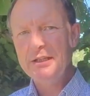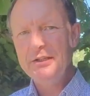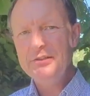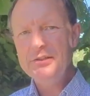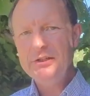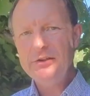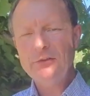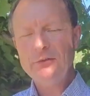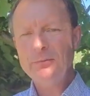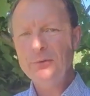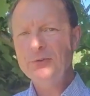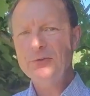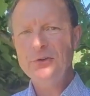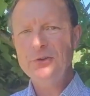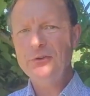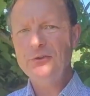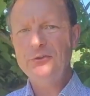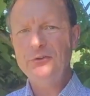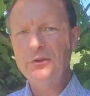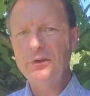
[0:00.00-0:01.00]
Jesus wasn't
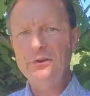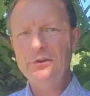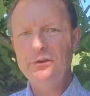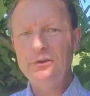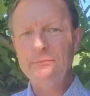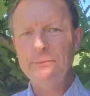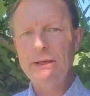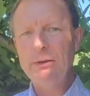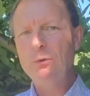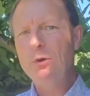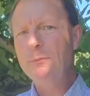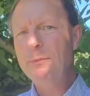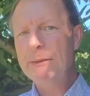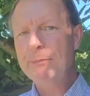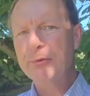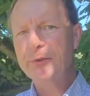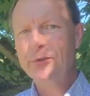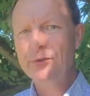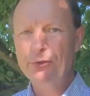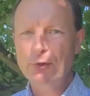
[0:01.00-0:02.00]
concerned about what
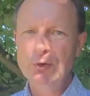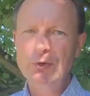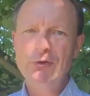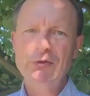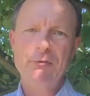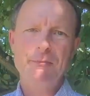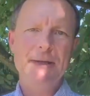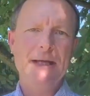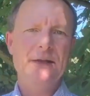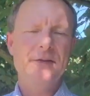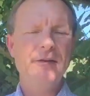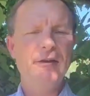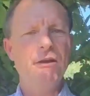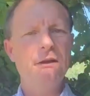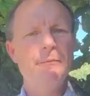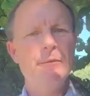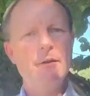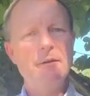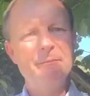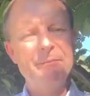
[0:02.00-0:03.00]
people thought about
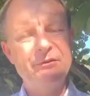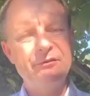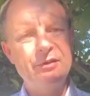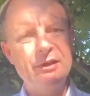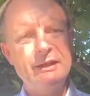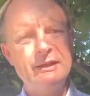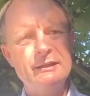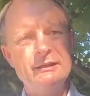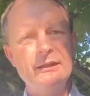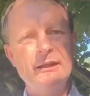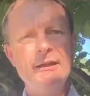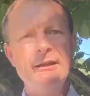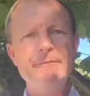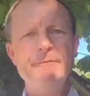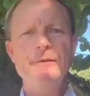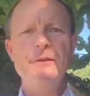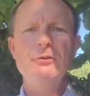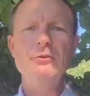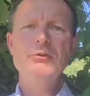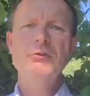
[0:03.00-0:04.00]
him, and particularly
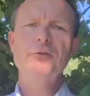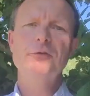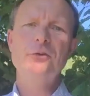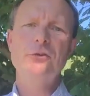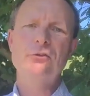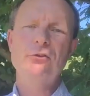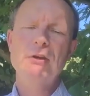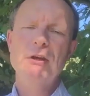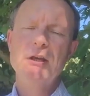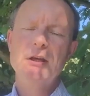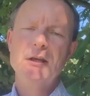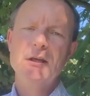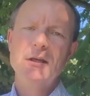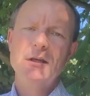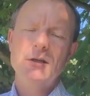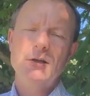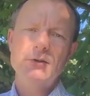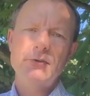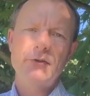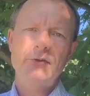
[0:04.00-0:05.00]
for those of us
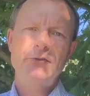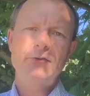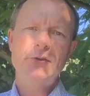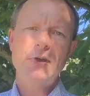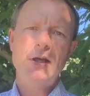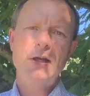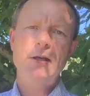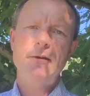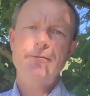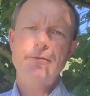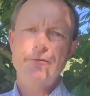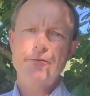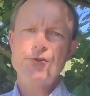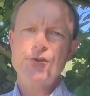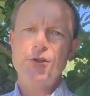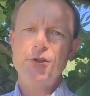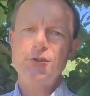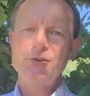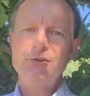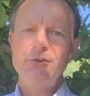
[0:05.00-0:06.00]
on the staff of
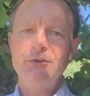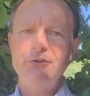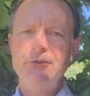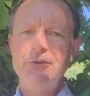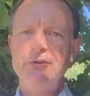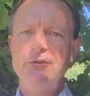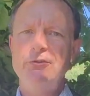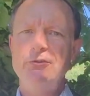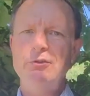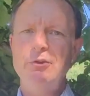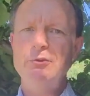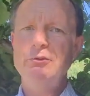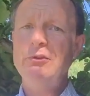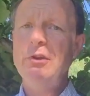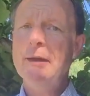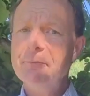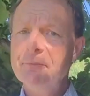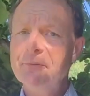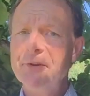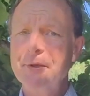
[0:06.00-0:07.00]
churches, it's so
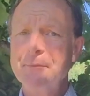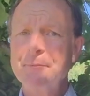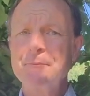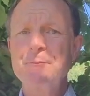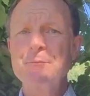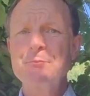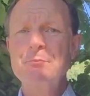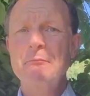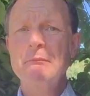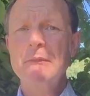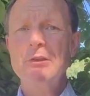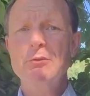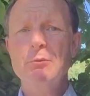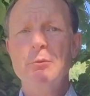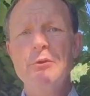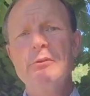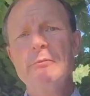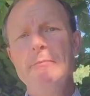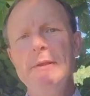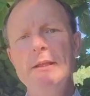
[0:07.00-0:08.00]
tempting to
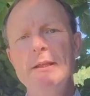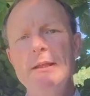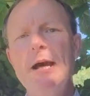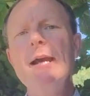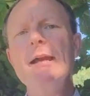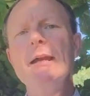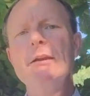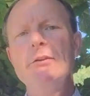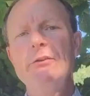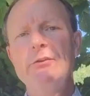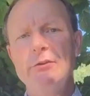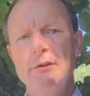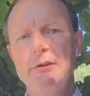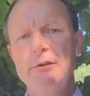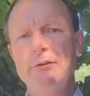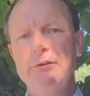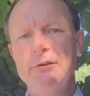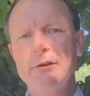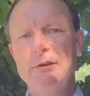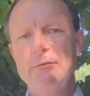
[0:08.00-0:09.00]
want to be liked
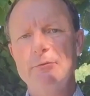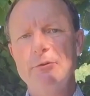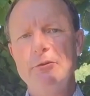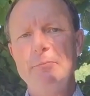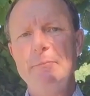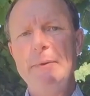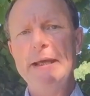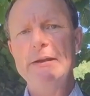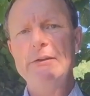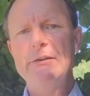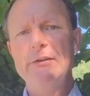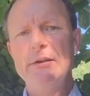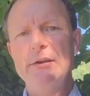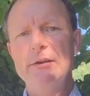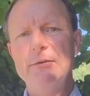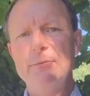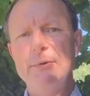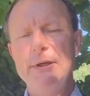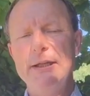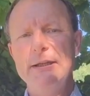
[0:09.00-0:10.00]
and uh,
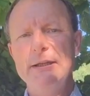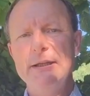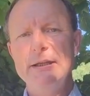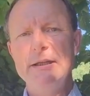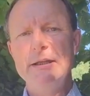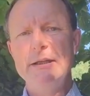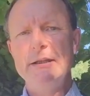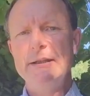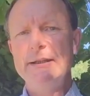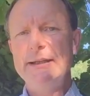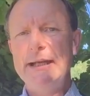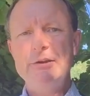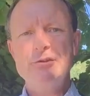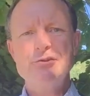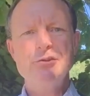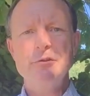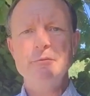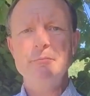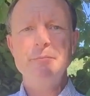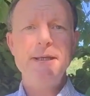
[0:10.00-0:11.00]
respected when that
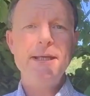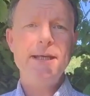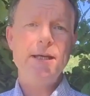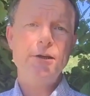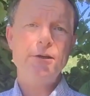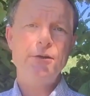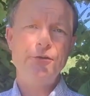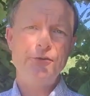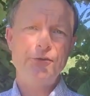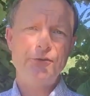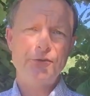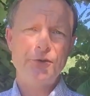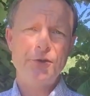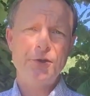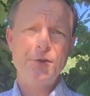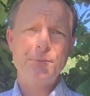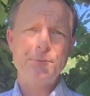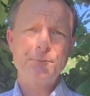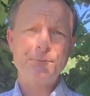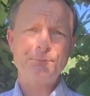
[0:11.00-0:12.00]
shouldn't be our
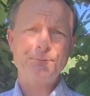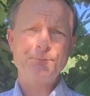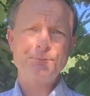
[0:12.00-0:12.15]
concern.